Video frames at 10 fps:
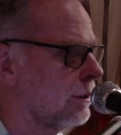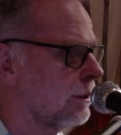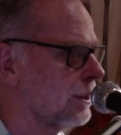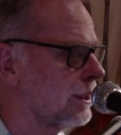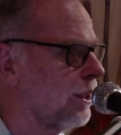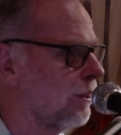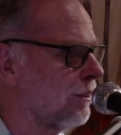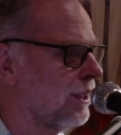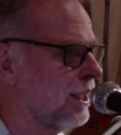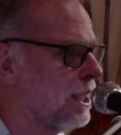So
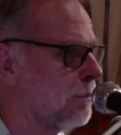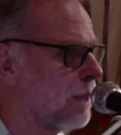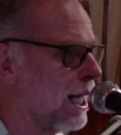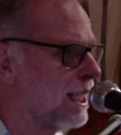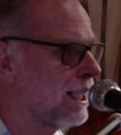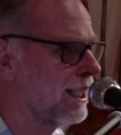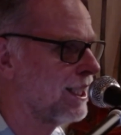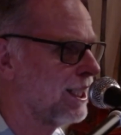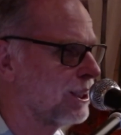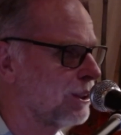nibbana
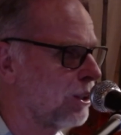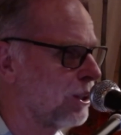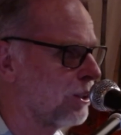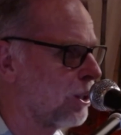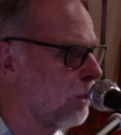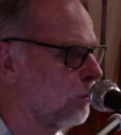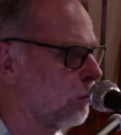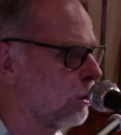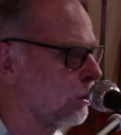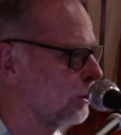is not of the
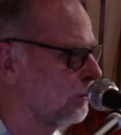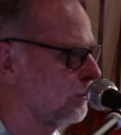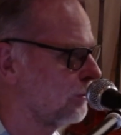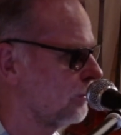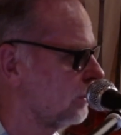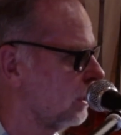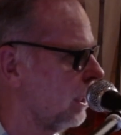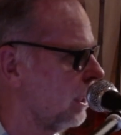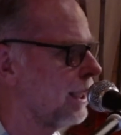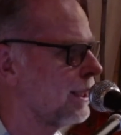world.
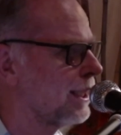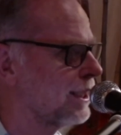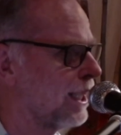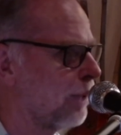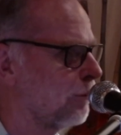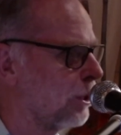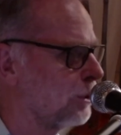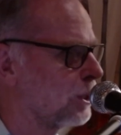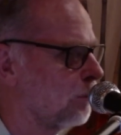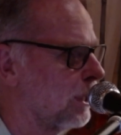It doesn't have those
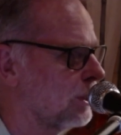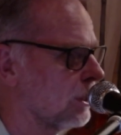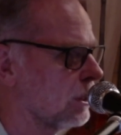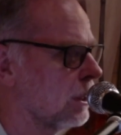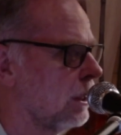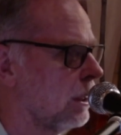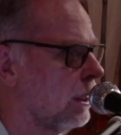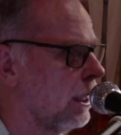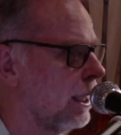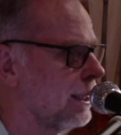dimensions.
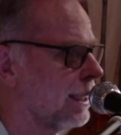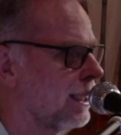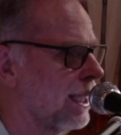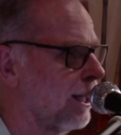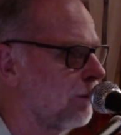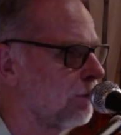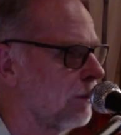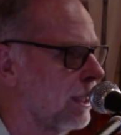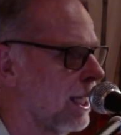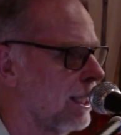It doesn't have
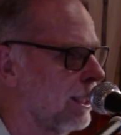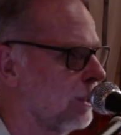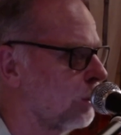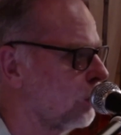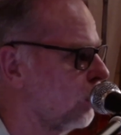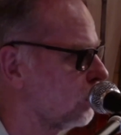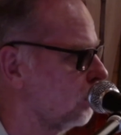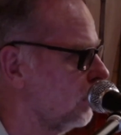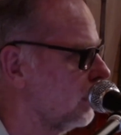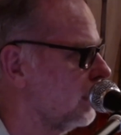any
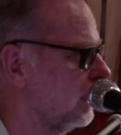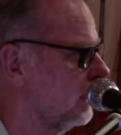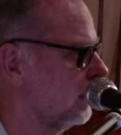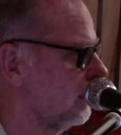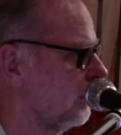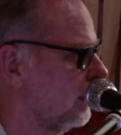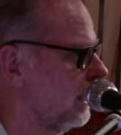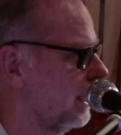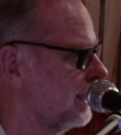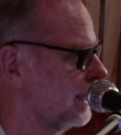concoctability.
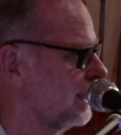It doesn't